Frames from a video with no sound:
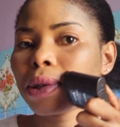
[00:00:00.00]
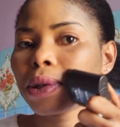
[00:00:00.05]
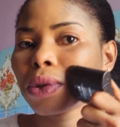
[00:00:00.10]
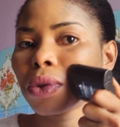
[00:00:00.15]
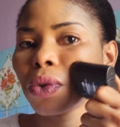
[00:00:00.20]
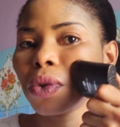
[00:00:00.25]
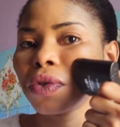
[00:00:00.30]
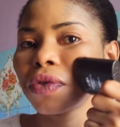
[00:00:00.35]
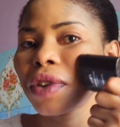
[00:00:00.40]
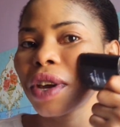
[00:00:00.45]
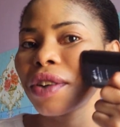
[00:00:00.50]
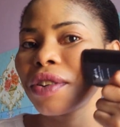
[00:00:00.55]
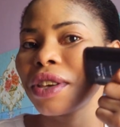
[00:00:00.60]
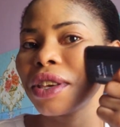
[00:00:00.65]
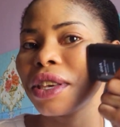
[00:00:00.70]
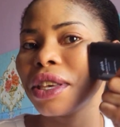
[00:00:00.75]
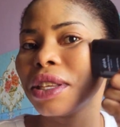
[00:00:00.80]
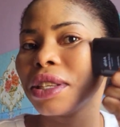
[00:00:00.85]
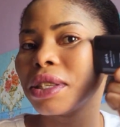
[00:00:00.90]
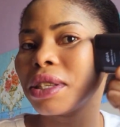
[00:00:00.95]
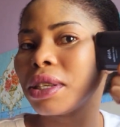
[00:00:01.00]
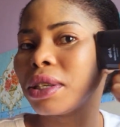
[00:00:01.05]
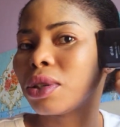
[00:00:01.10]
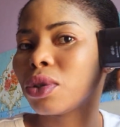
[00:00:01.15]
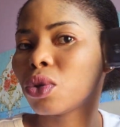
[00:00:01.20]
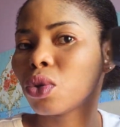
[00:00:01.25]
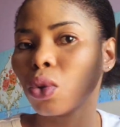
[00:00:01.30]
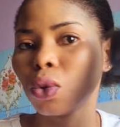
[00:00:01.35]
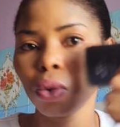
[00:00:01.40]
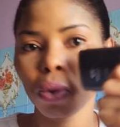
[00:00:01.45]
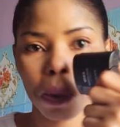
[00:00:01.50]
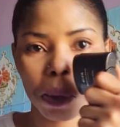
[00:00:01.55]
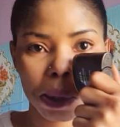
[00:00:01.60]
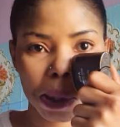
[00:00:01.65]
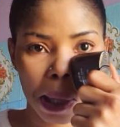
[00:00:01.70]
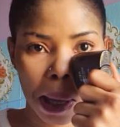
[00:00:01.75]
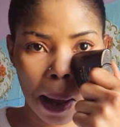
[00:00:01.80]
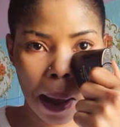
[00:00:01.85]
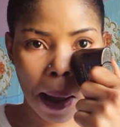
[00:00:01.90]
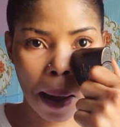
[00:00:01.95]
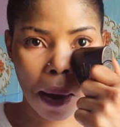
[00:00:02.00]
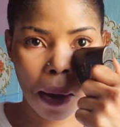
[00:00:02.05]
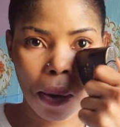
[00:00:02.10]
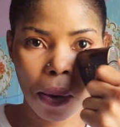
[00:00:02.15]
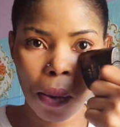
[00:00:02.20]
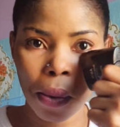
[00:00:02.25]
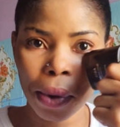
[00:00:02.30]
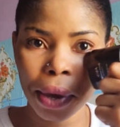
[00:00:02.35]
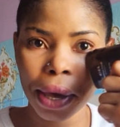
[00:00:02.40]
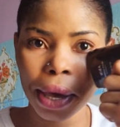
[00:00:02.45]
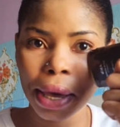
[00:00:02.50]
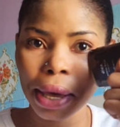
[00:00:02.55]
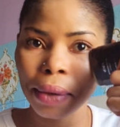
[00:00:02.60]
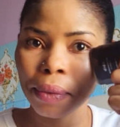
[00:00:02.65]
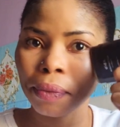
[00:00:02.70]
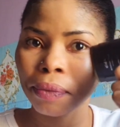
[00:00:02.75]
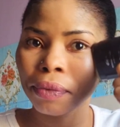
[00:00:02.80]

So it's very easy to use, okay?